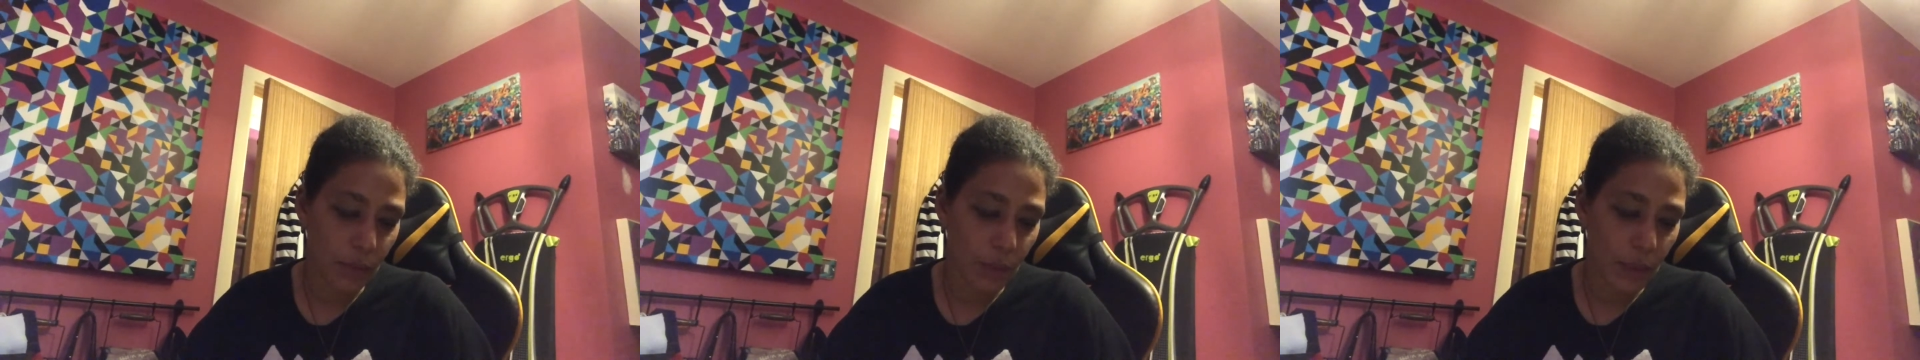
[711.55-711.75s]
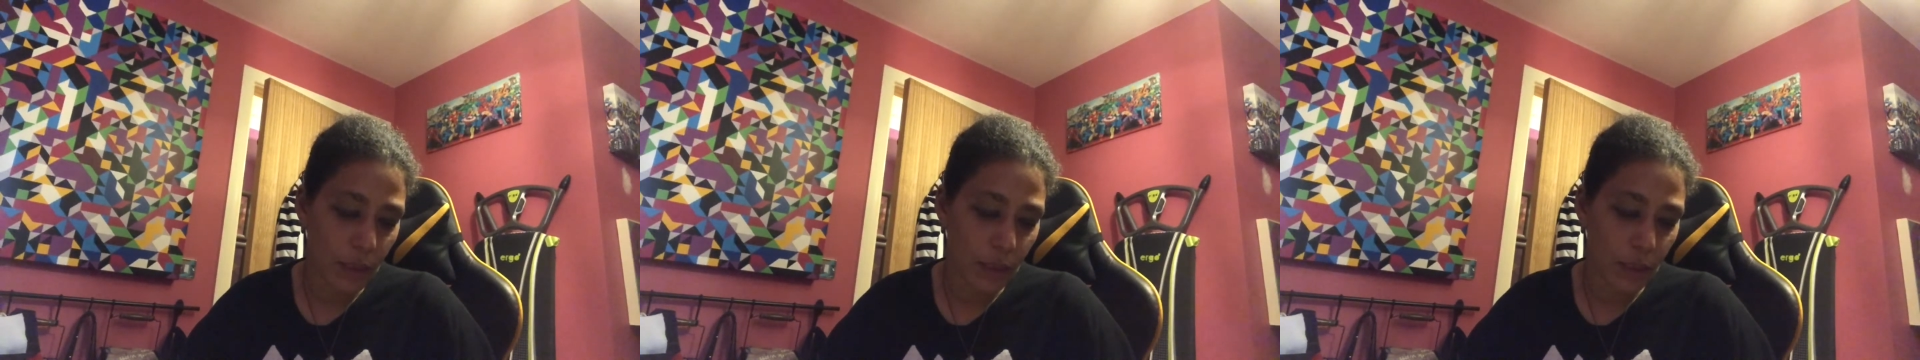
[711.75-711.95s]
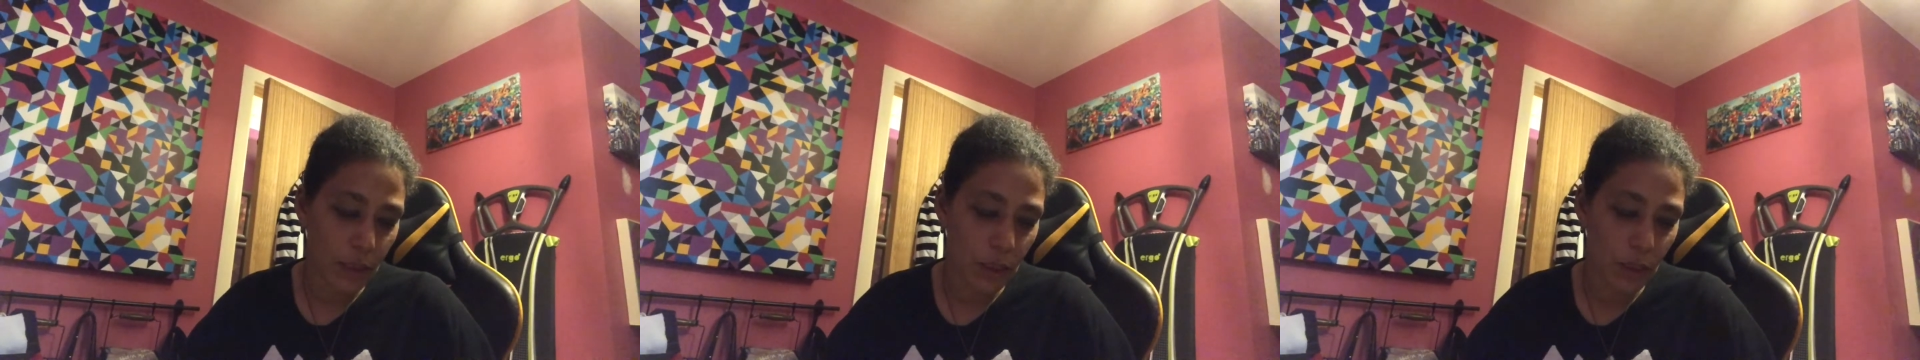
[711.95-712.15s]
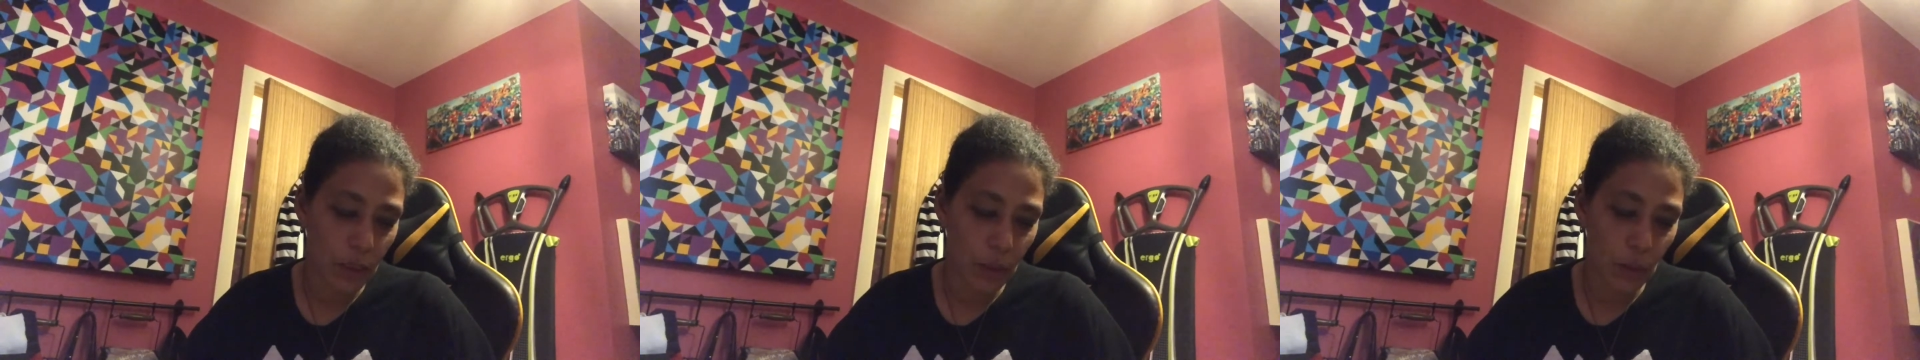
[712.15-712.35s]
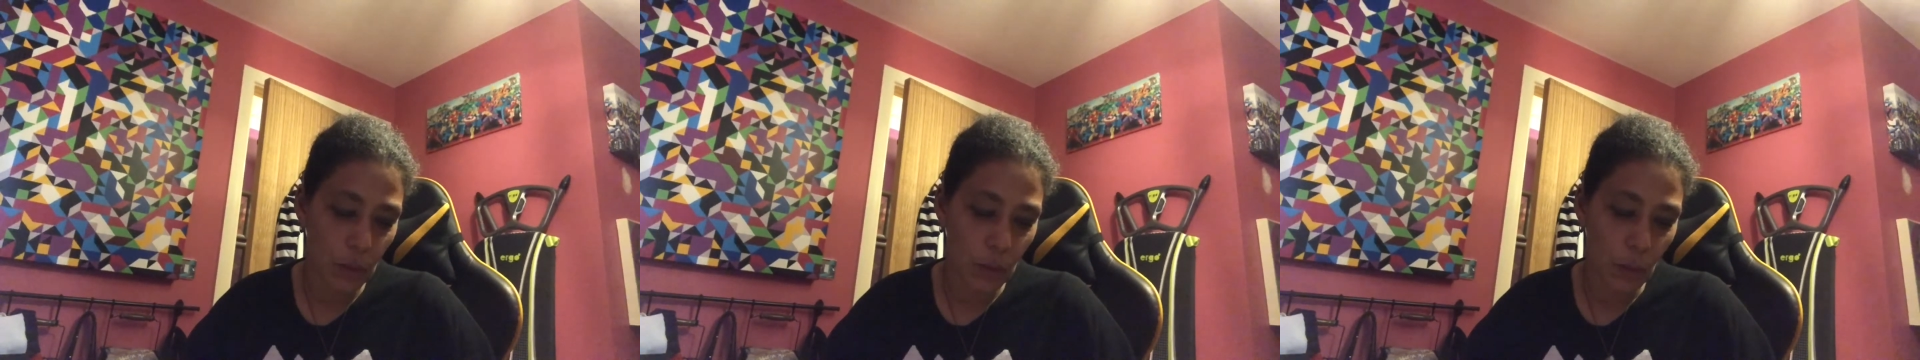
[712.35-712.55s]
Where did
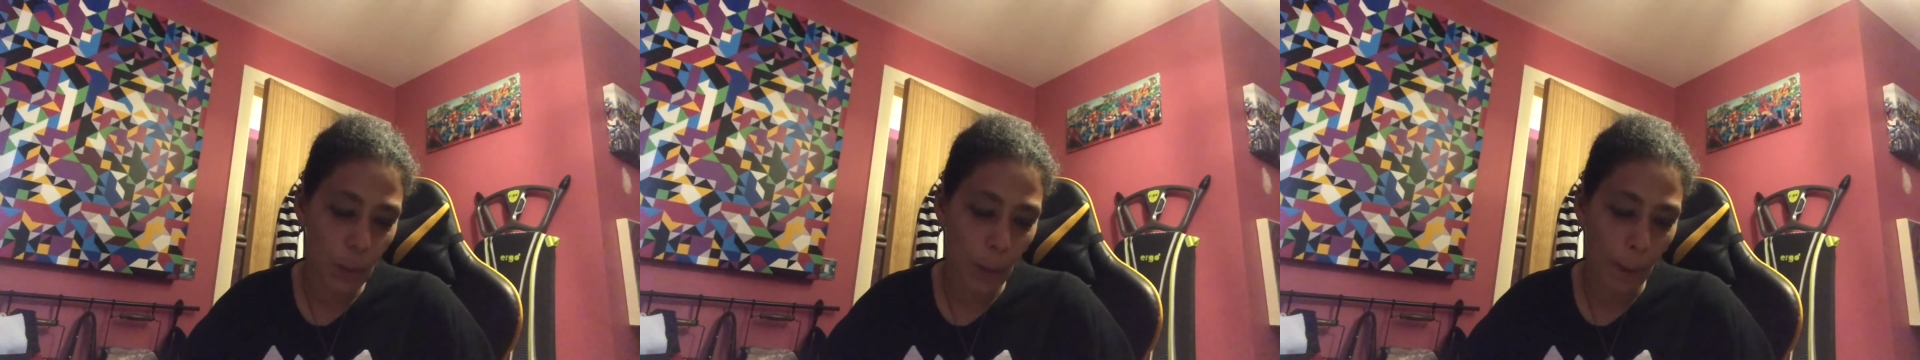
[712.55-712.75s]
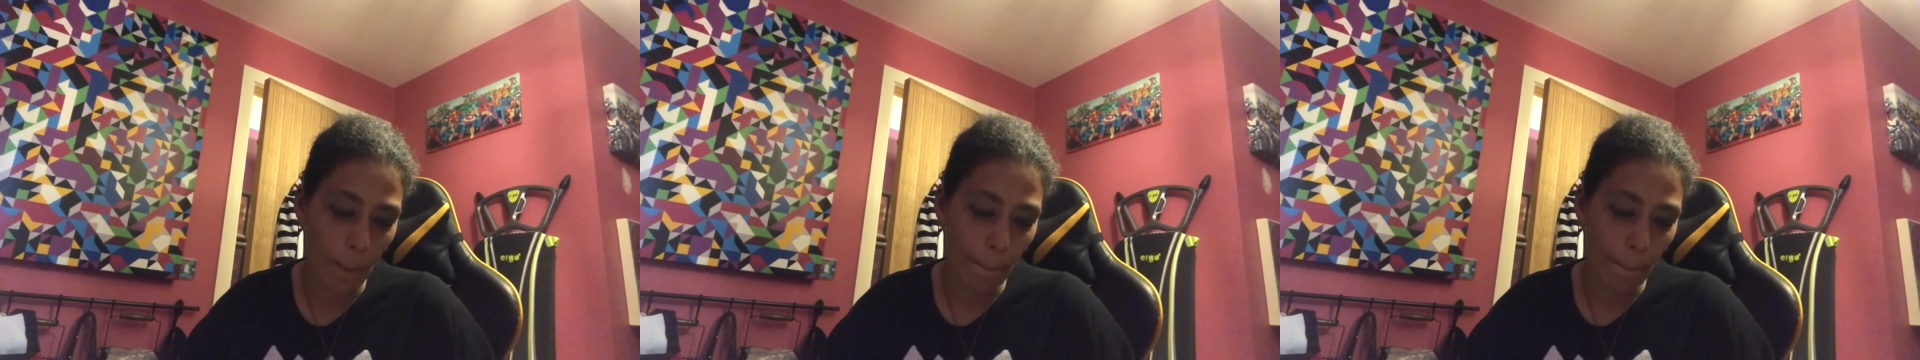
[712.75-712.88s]
you